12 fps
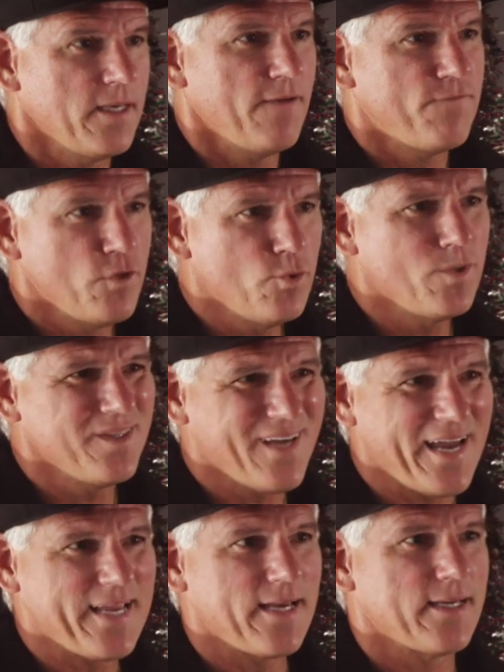If you would
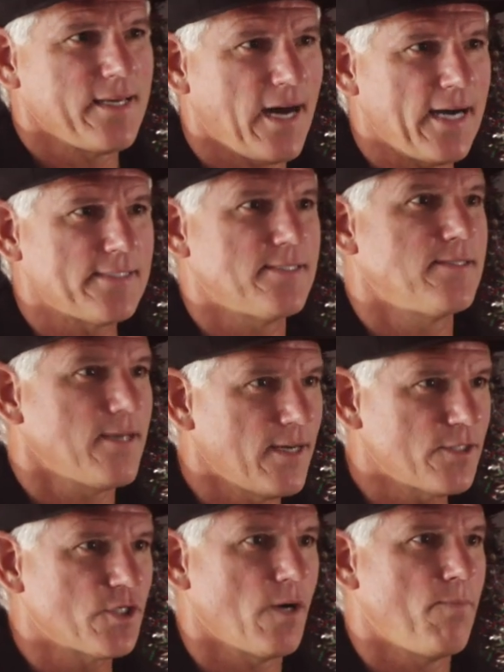like God's
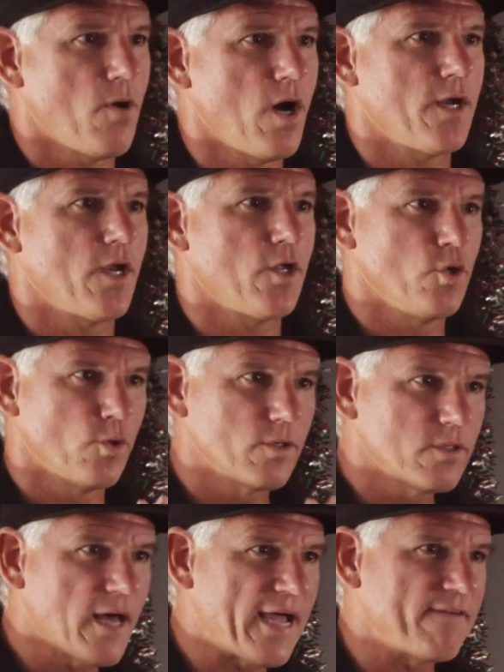touch upon your
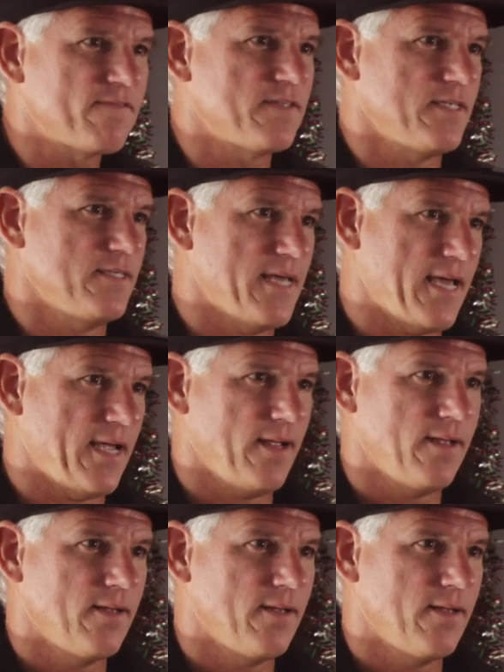life today,